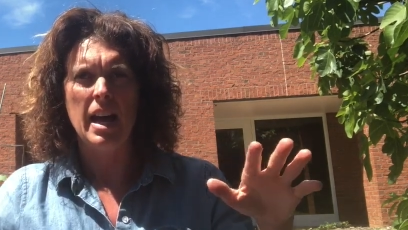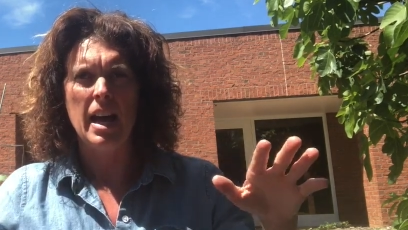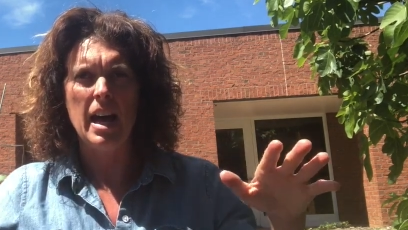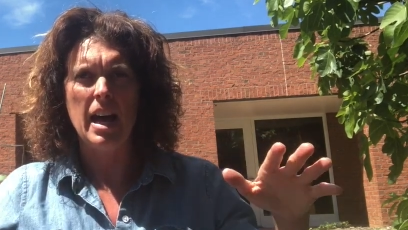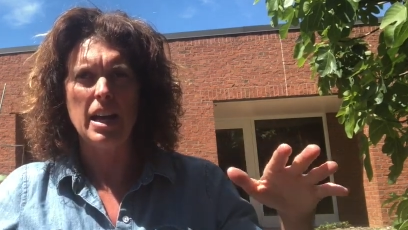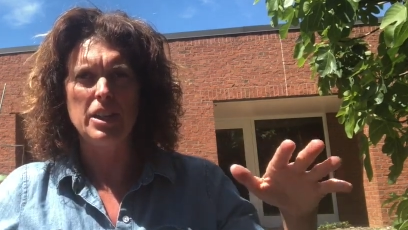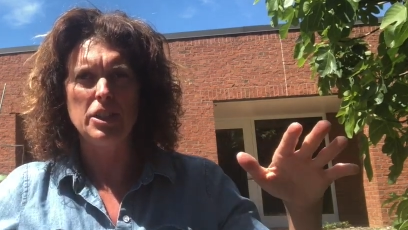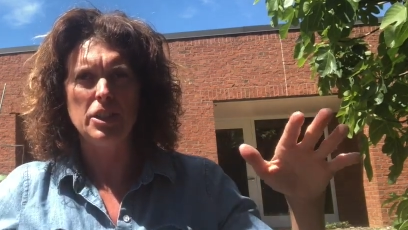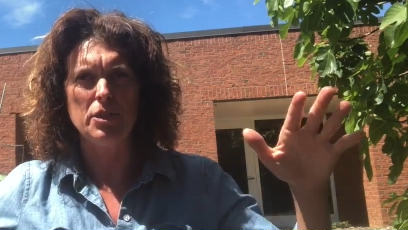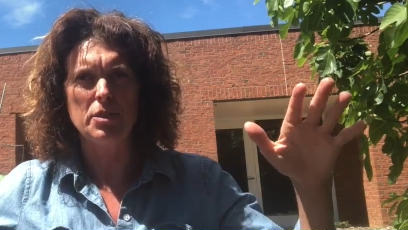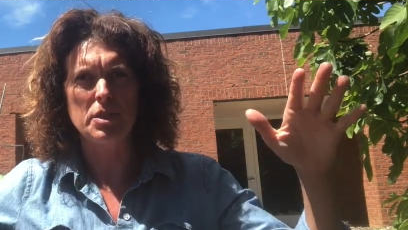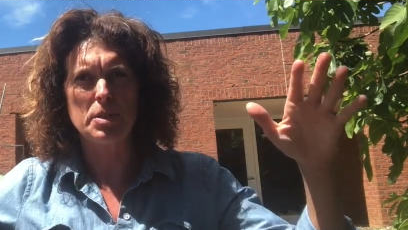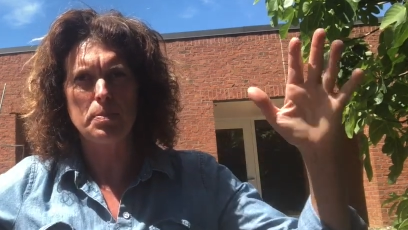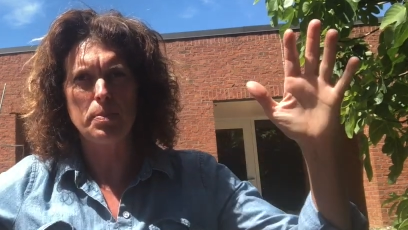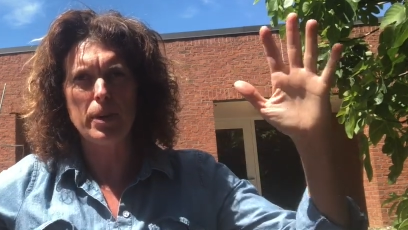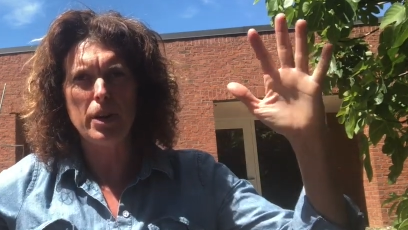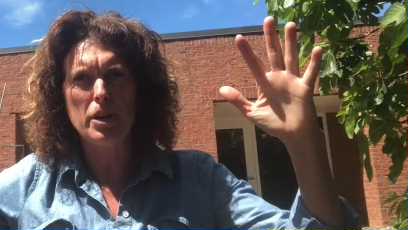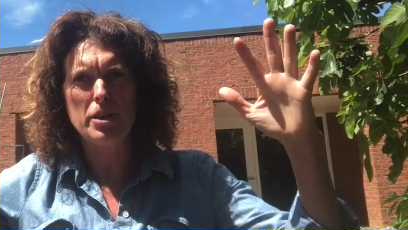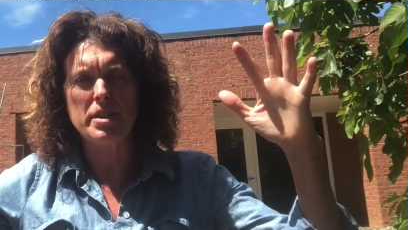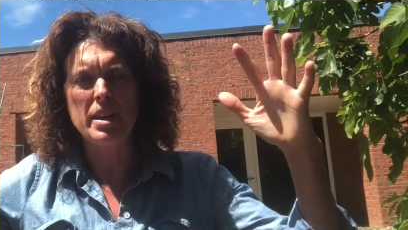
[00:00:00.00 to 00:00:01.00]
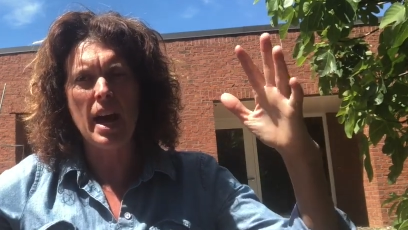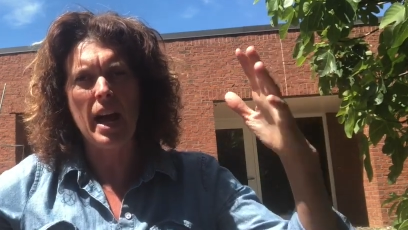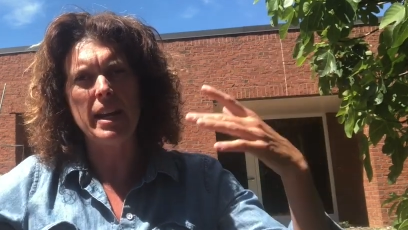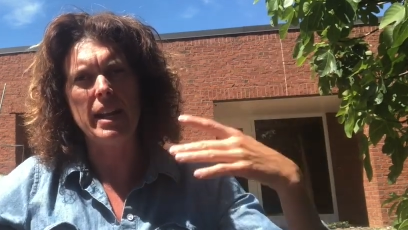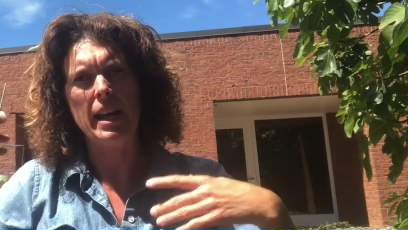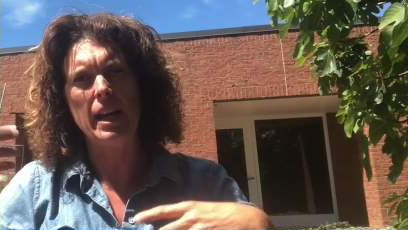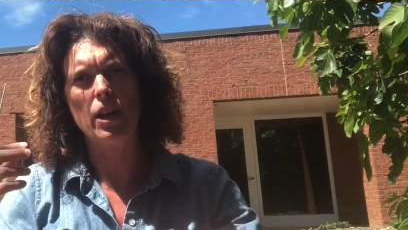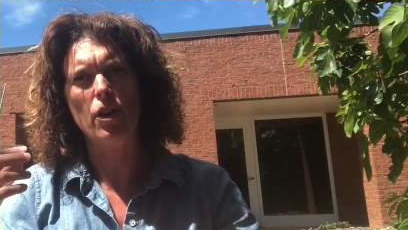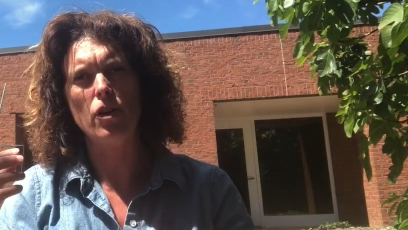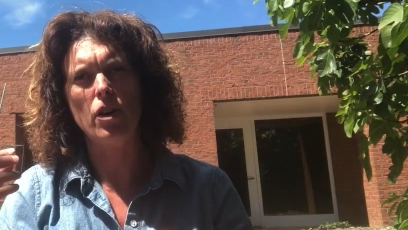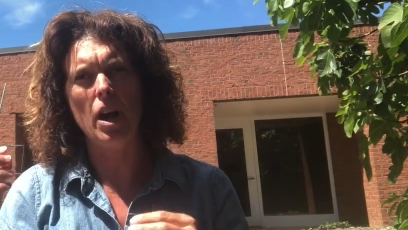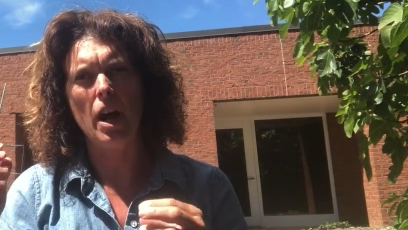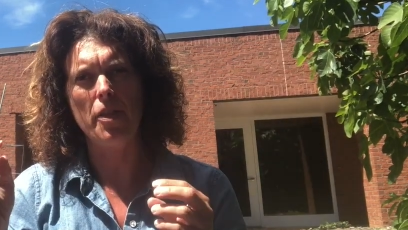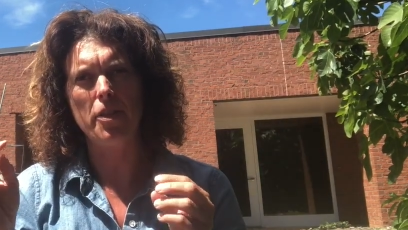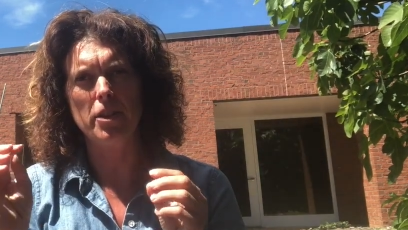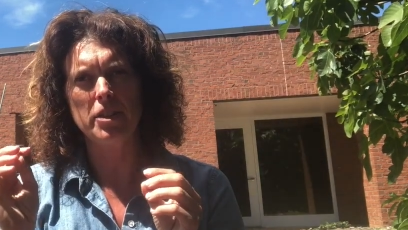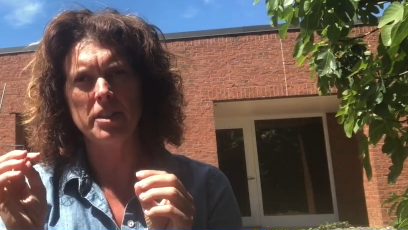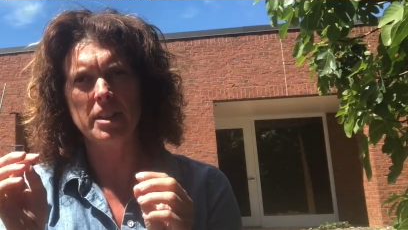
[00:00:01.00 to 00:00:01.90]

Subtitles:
and use bird netting or other